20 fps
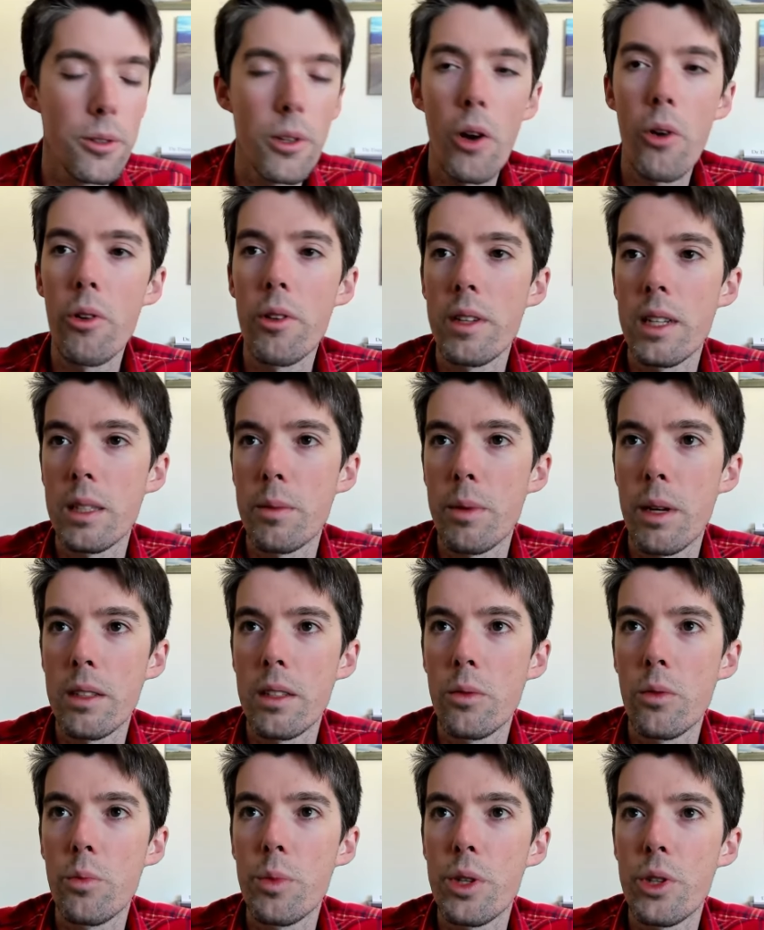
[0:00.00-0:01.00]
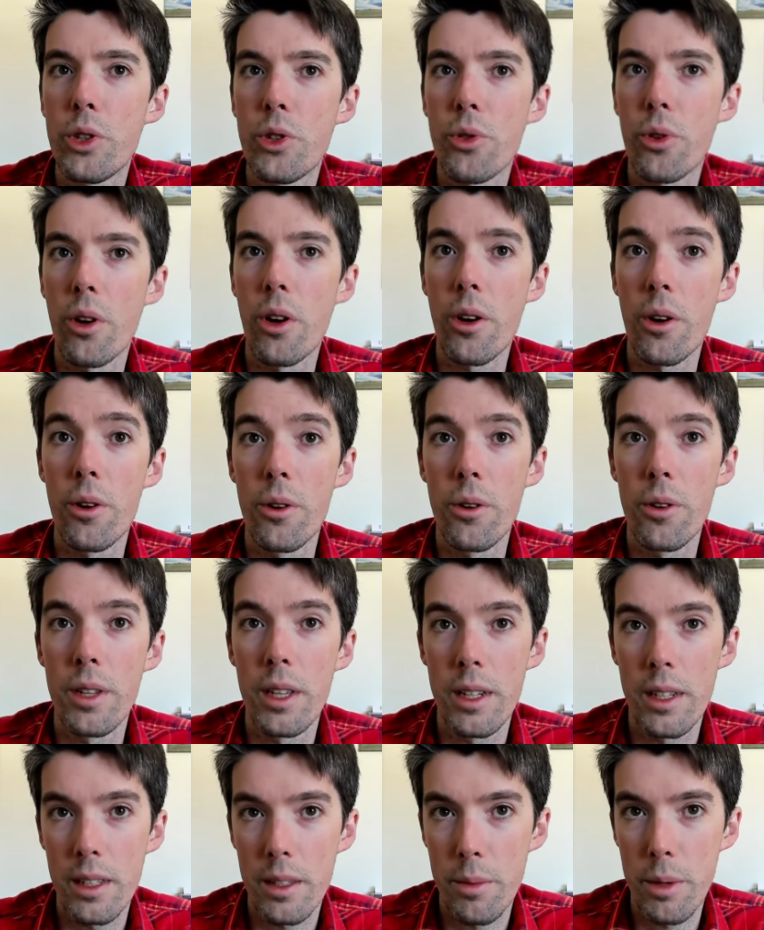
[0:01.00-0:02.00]
Lower than expected would be stronger
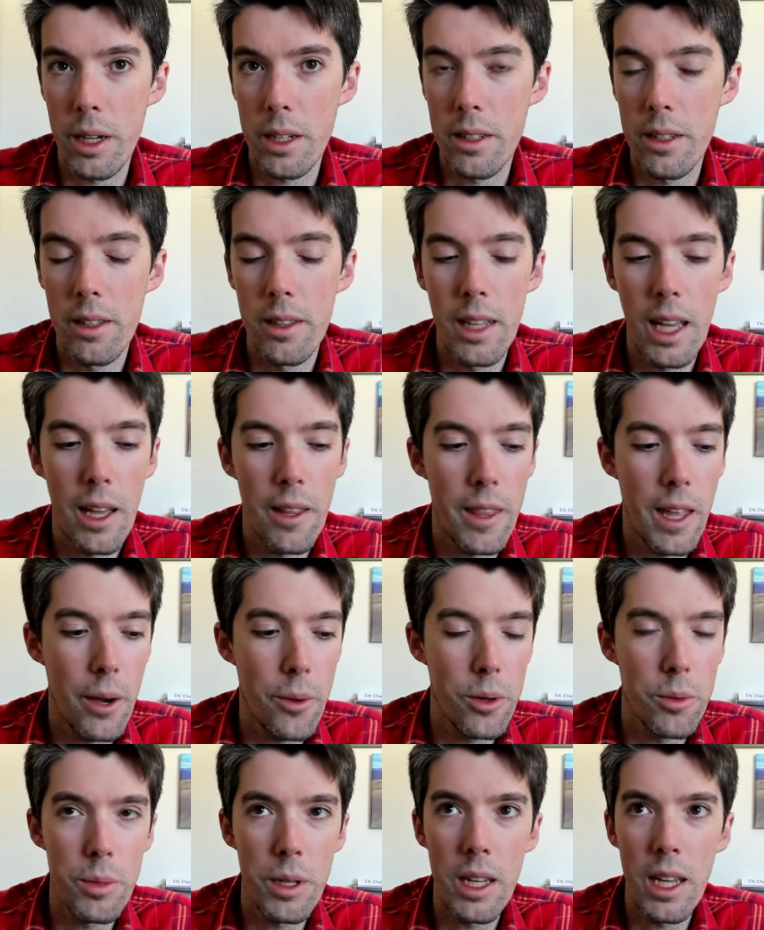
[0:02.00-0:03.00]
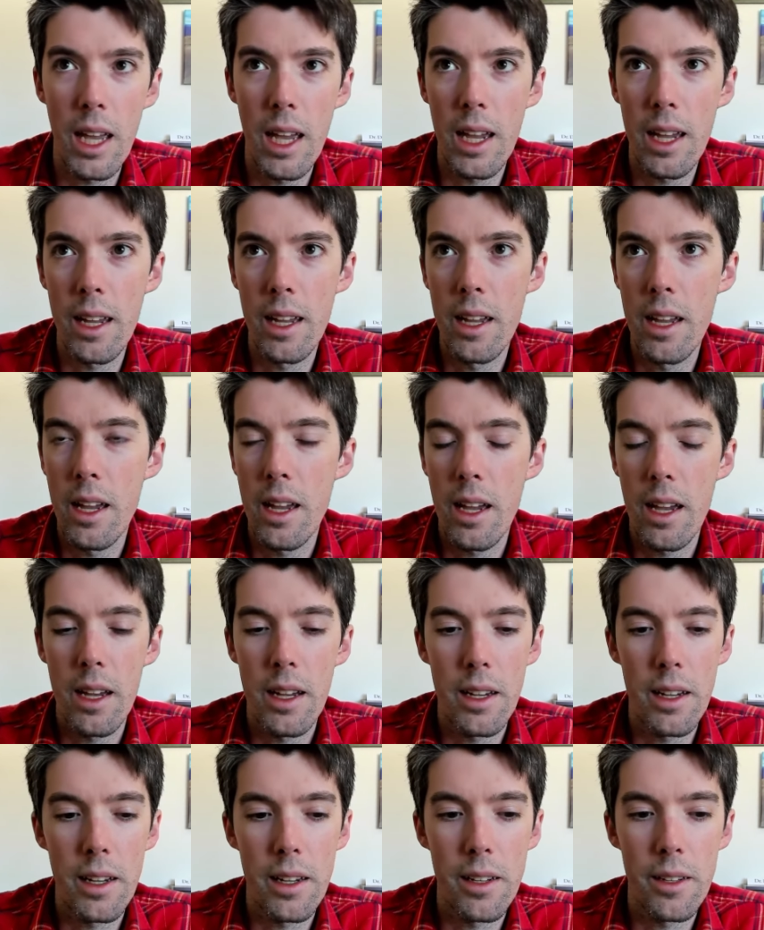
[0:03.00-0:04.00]
than expected. That that would be a
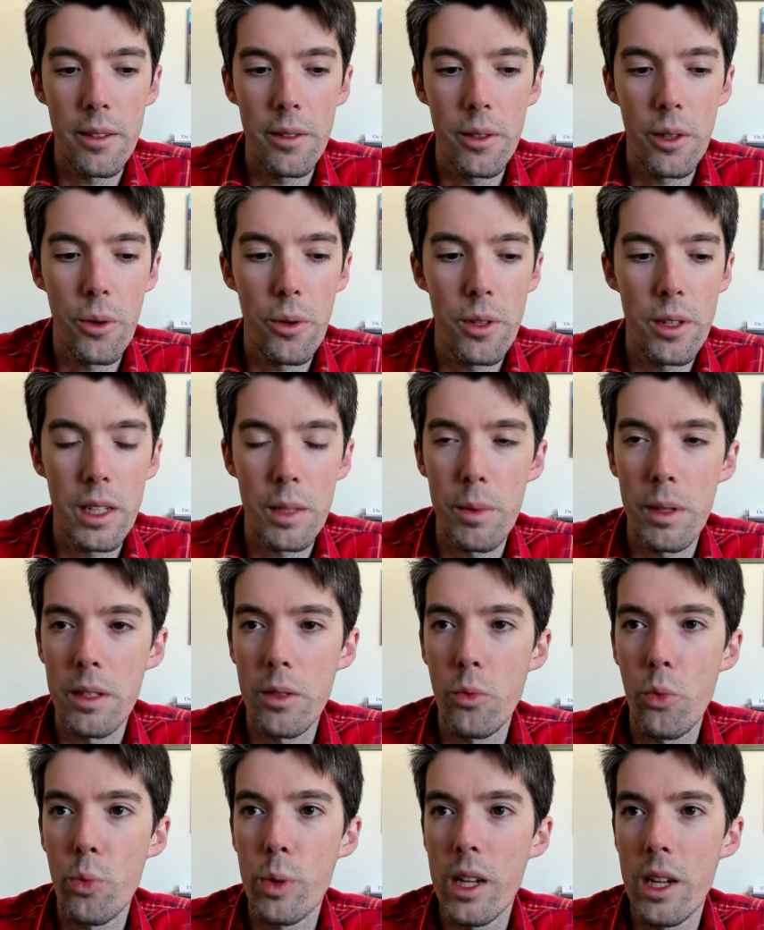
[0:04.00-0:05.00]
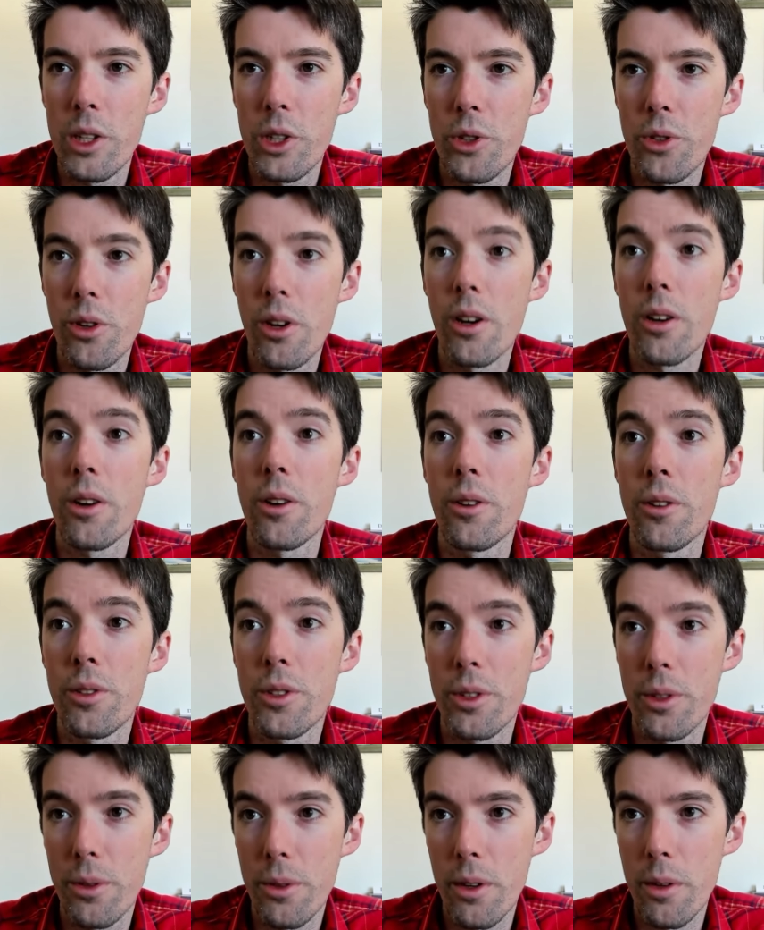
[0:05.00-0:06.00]
uh, lower than expected would be a stronger
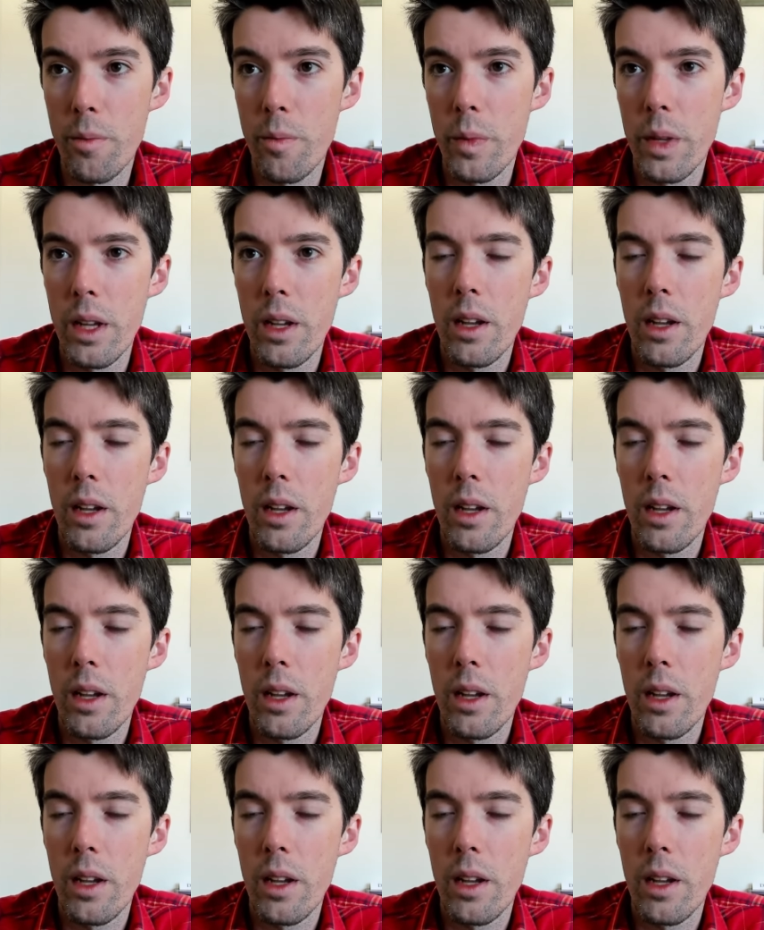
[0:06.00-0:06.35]
storm.